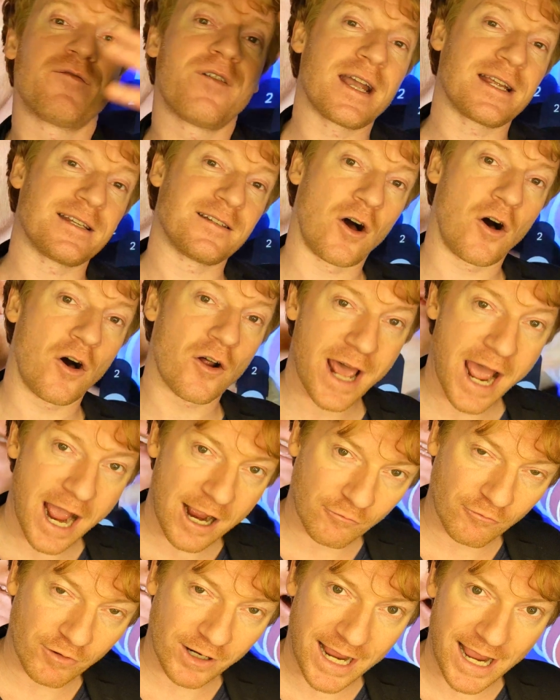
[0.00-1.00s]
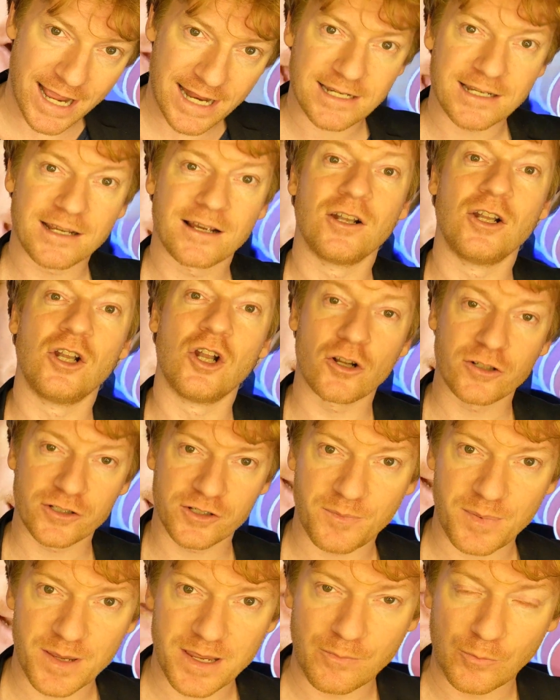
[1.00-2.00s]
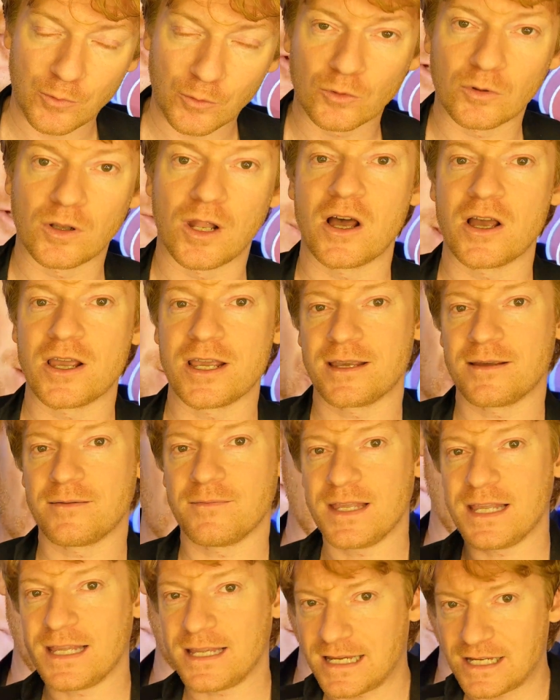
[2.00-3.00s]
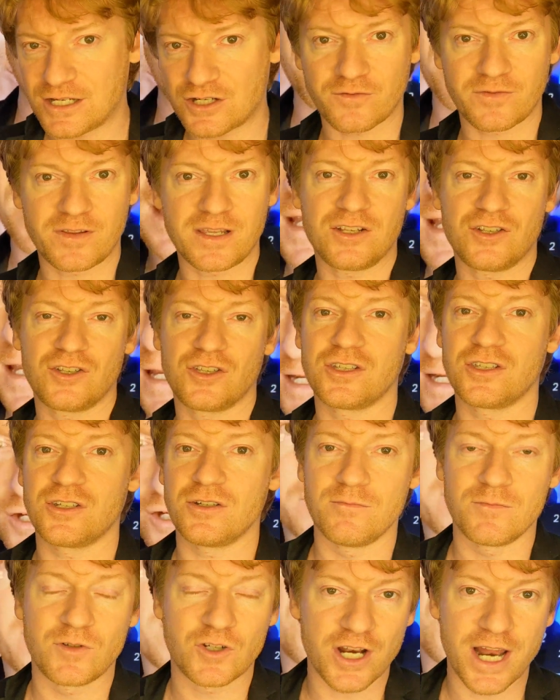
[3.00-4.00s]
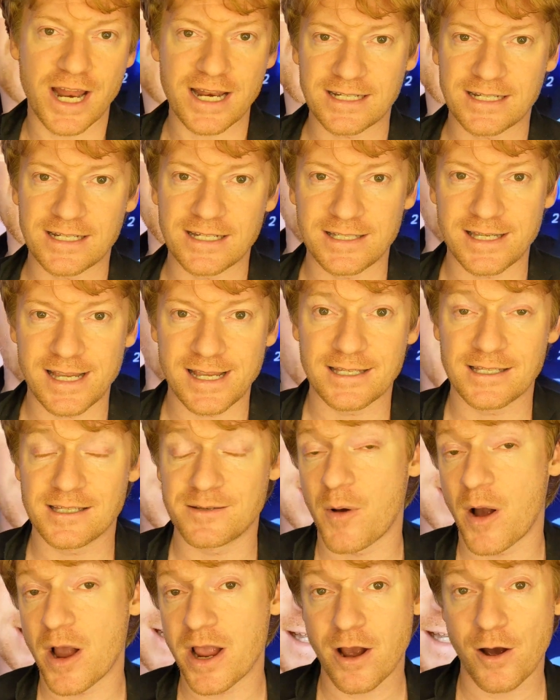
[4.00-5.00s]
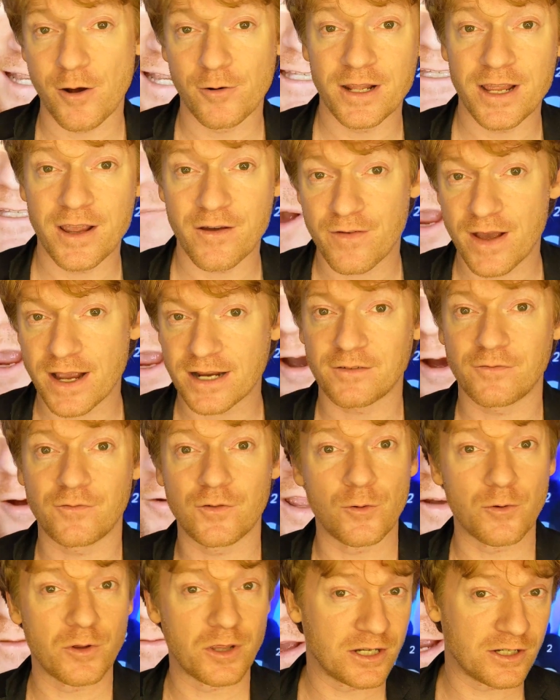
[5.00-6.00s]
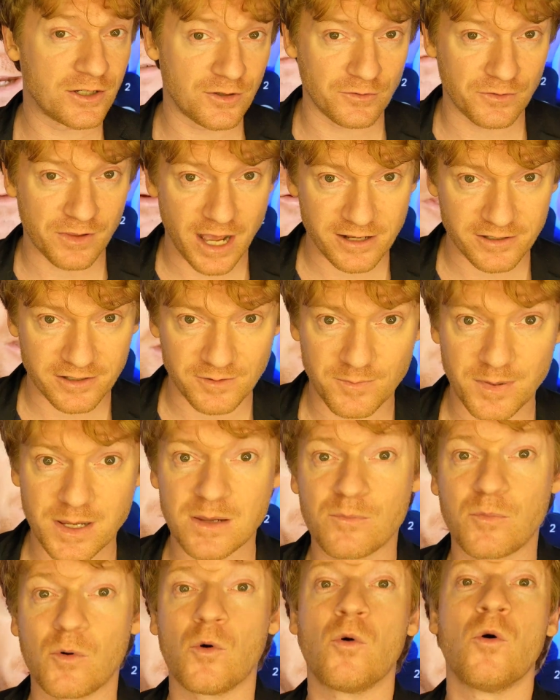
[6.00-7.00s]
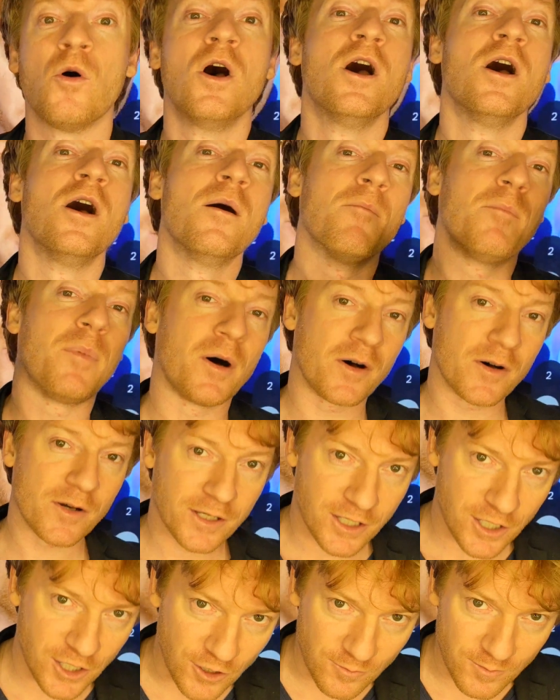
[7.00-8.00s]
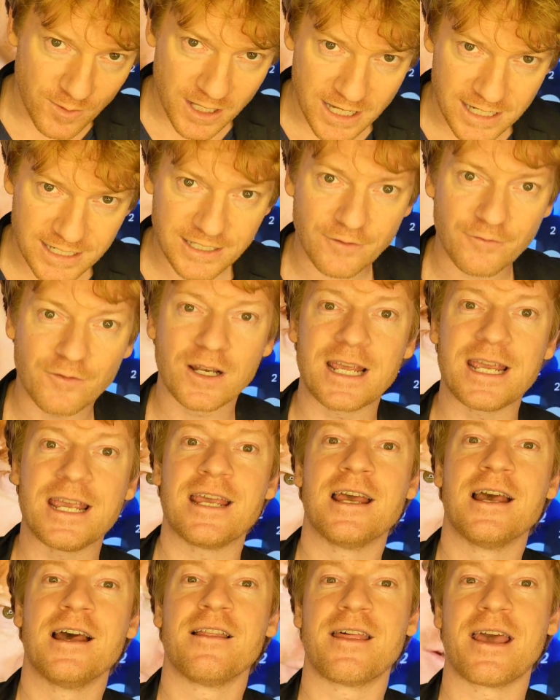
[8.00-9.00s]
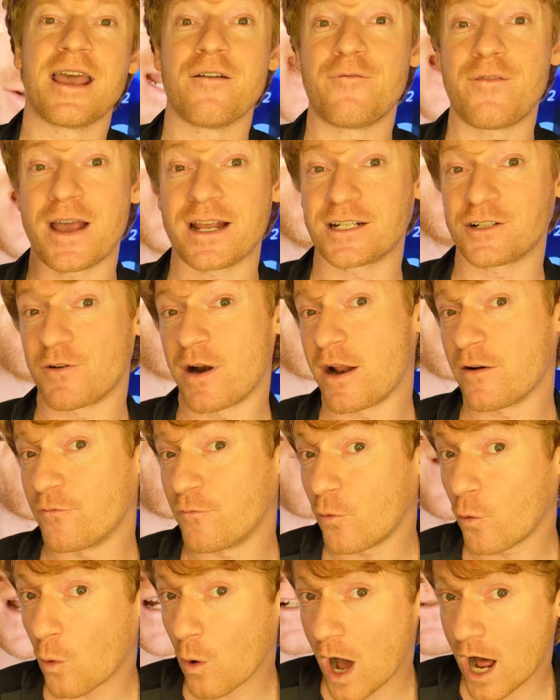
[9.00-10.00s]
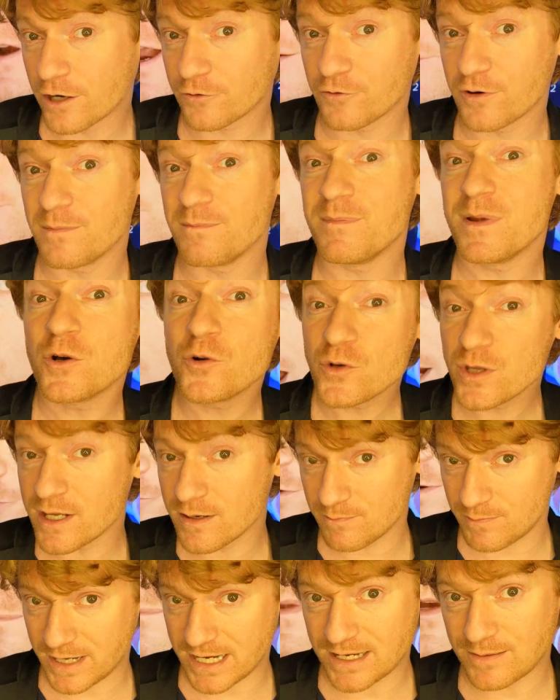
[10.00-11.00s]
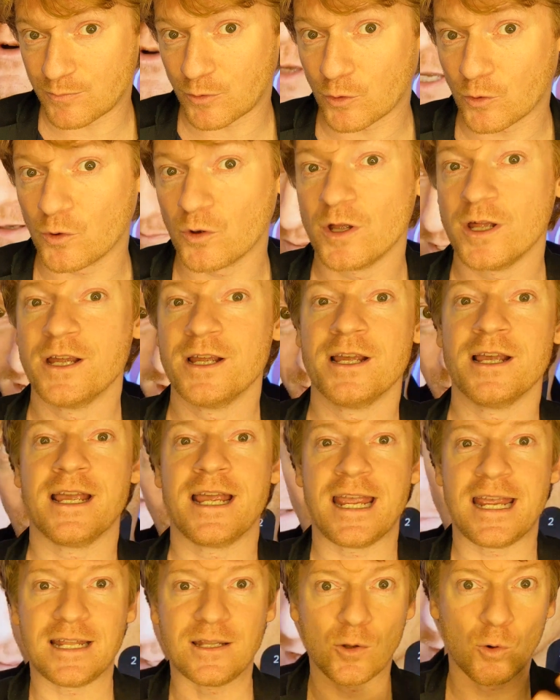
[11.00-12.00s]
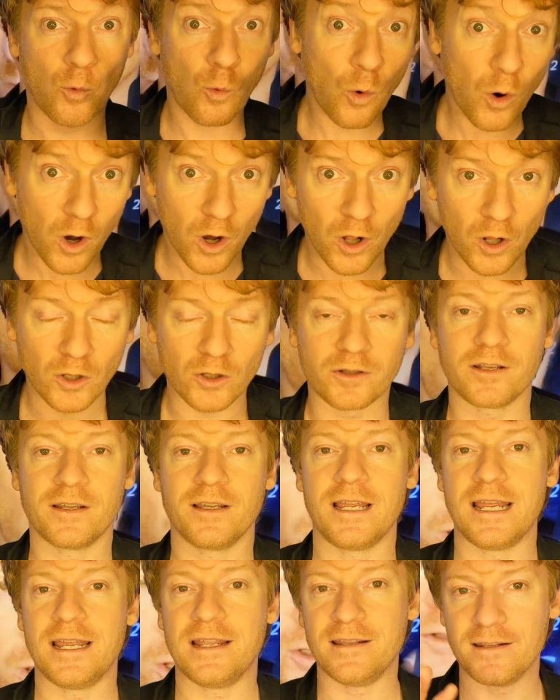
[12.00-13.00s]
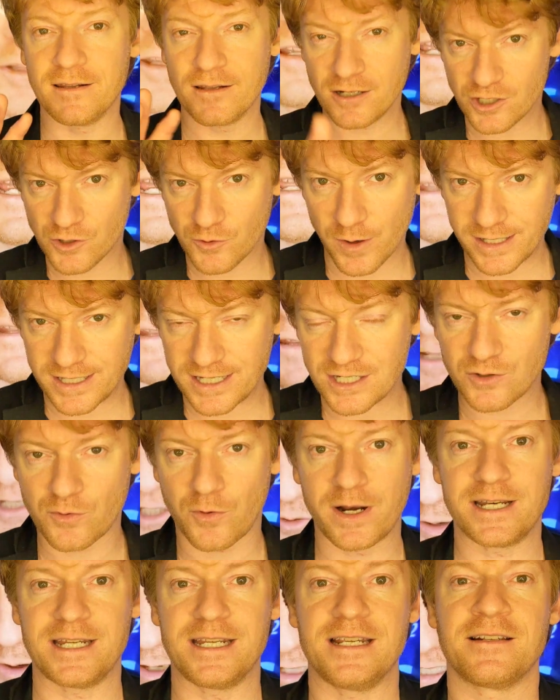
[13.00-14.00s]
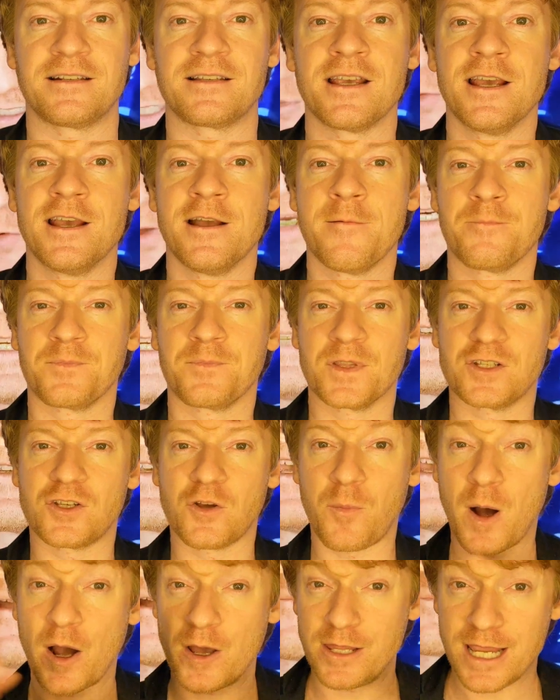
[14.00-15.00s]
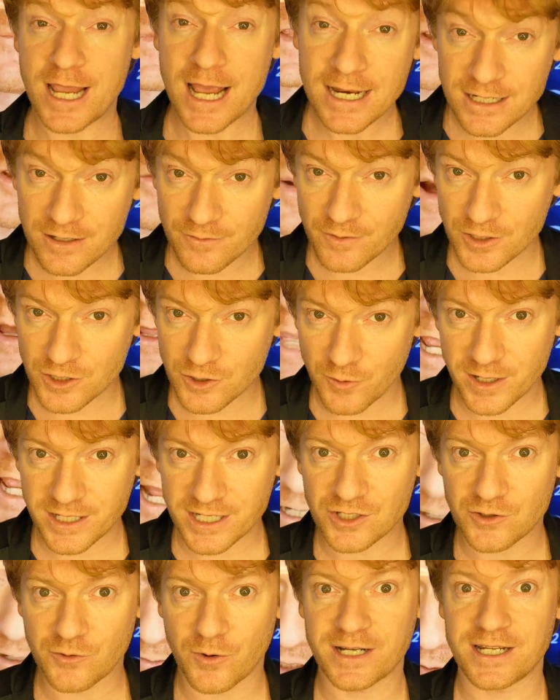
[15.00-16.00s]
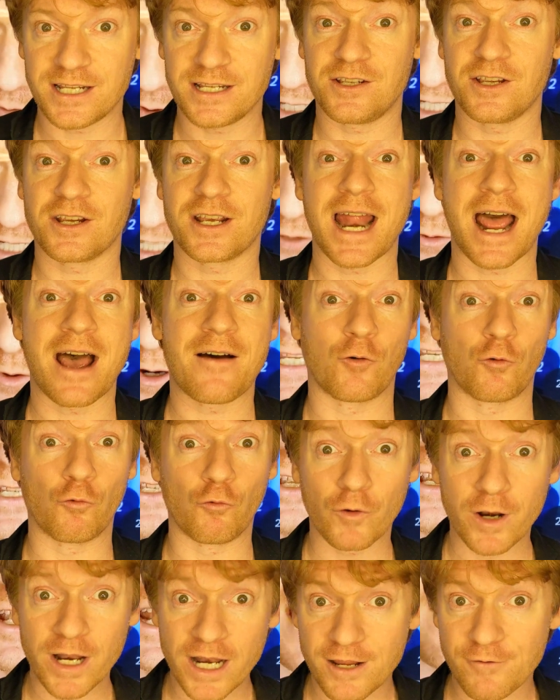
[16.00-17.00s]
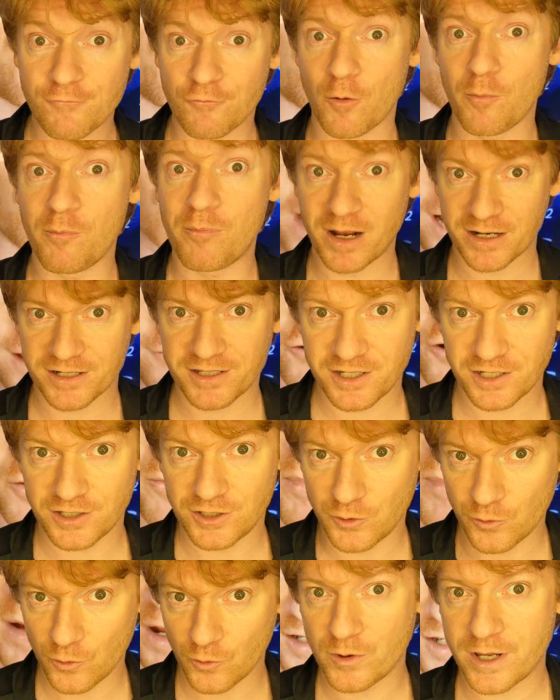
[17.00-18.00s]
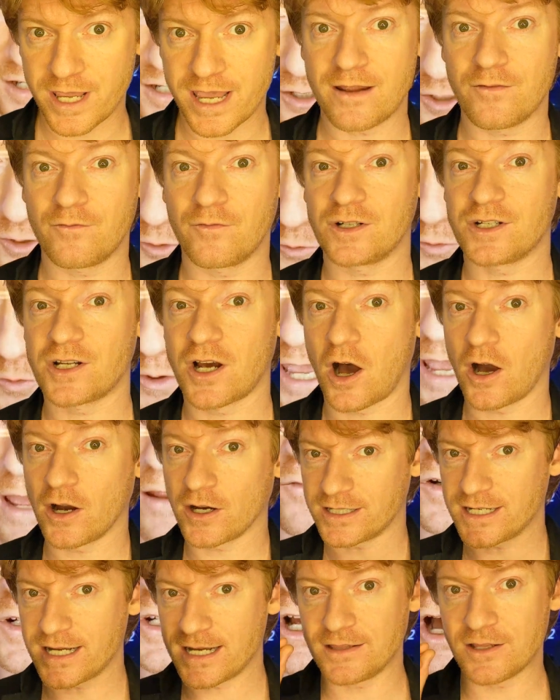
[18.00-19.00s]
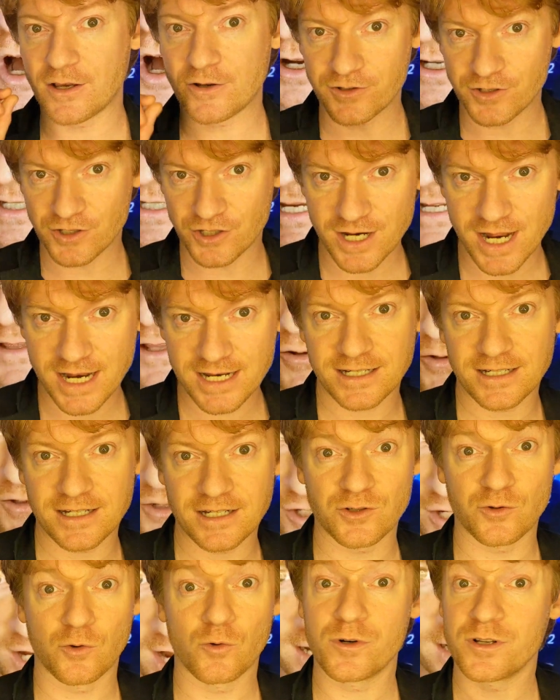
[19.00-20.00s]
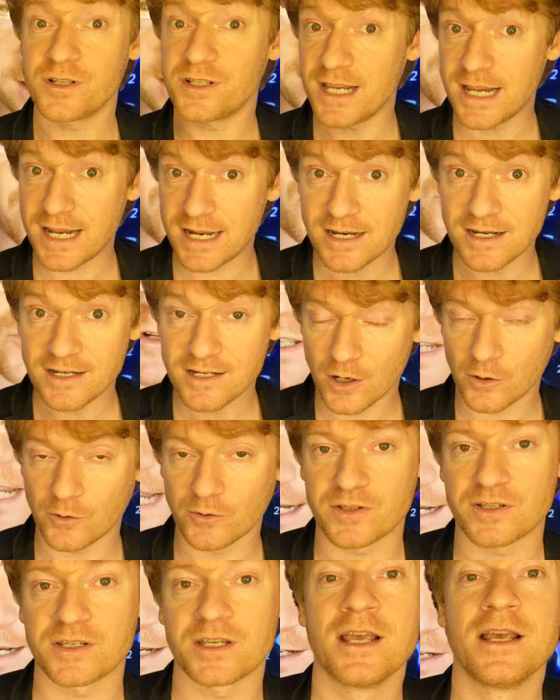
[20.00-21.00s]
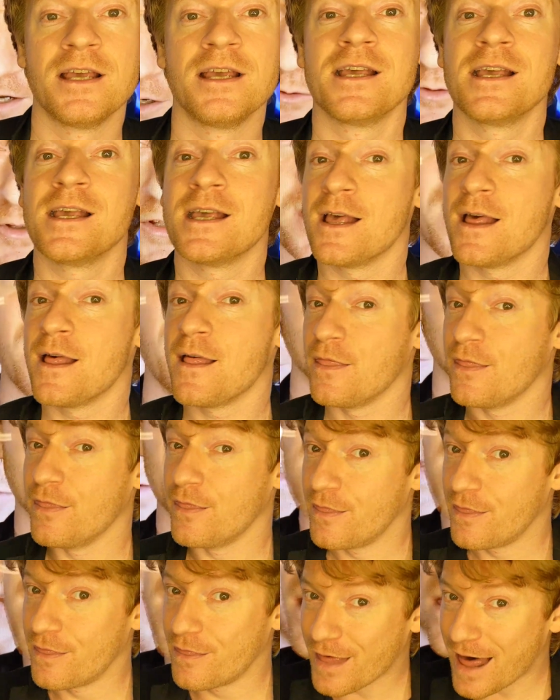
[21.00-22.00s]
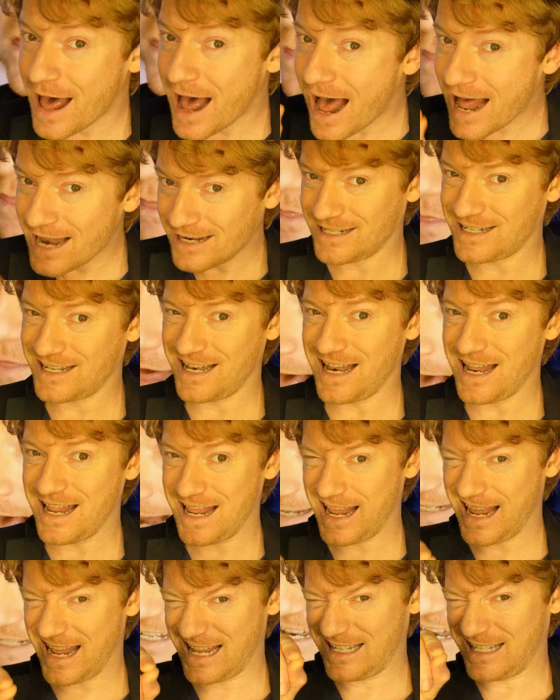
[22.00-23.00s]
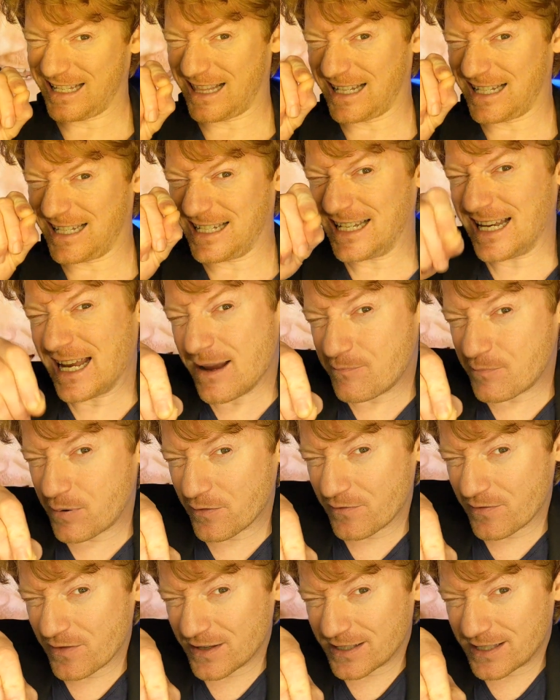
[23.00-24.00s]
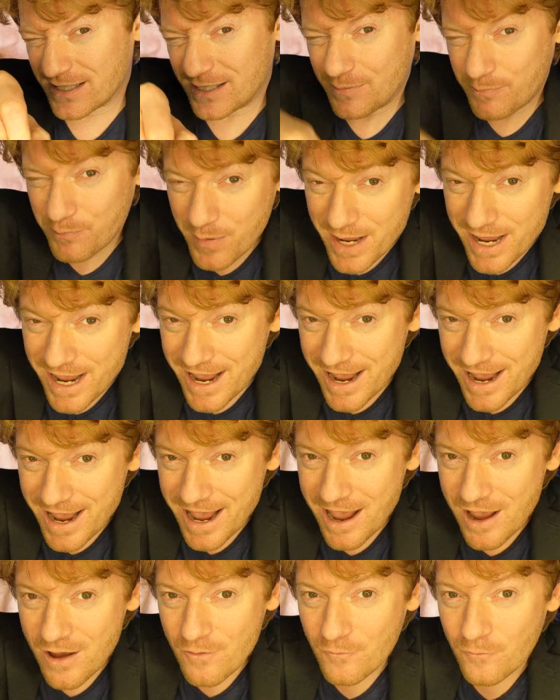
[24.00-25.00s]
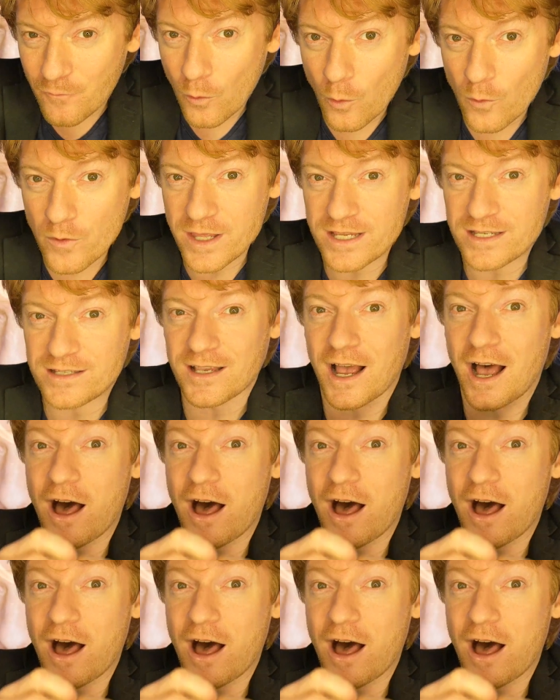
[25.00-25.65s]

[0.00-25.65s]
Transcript: affect on aggregate lots of people, like each of these genetic diseases might only affect fewer than 2,000 people, but cumulatively, they affect around 400 million people in the world in the 2020s. So by the end of the 2020s, you can have a really robust toolkit for targeting those genetic disorders in adults. That is the tip of the spear for these